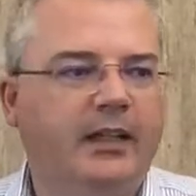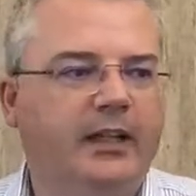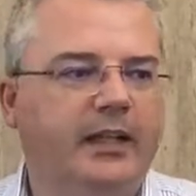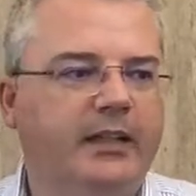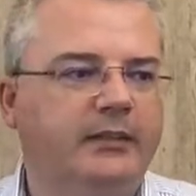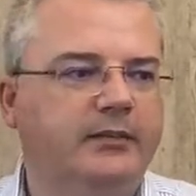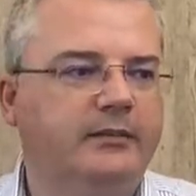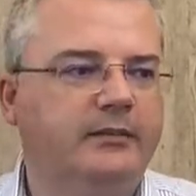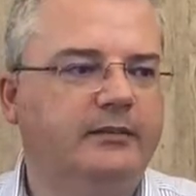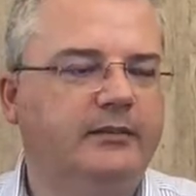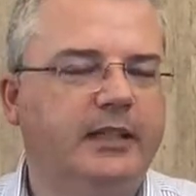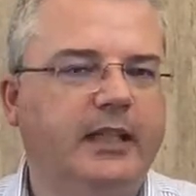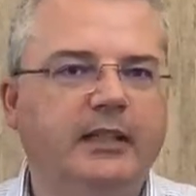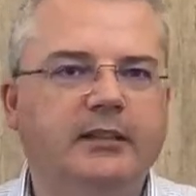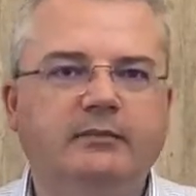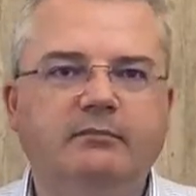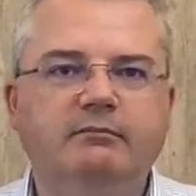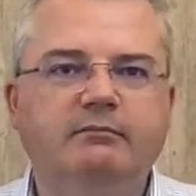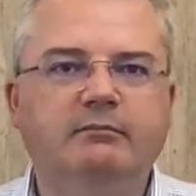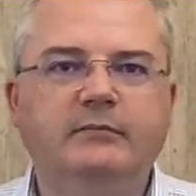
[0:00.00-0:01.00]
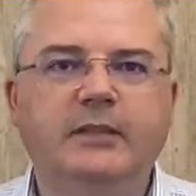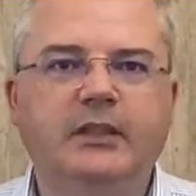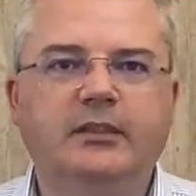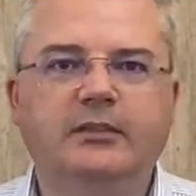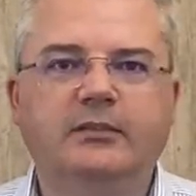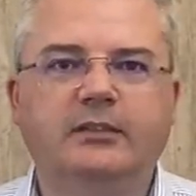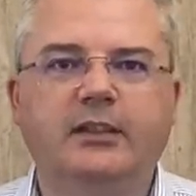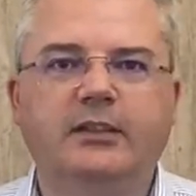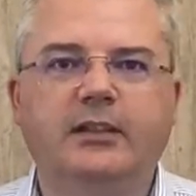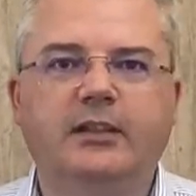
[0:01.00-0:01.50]
And then, you
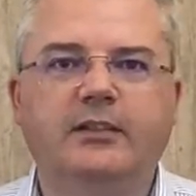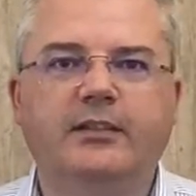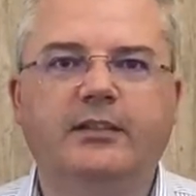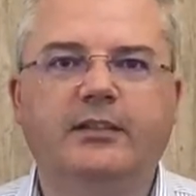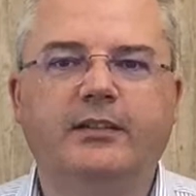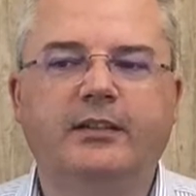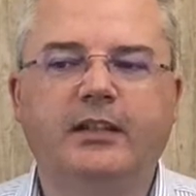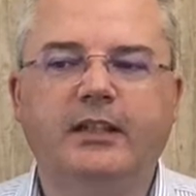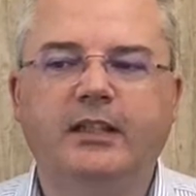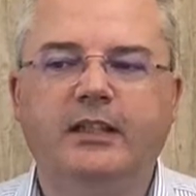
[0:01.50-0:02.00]
know, that there's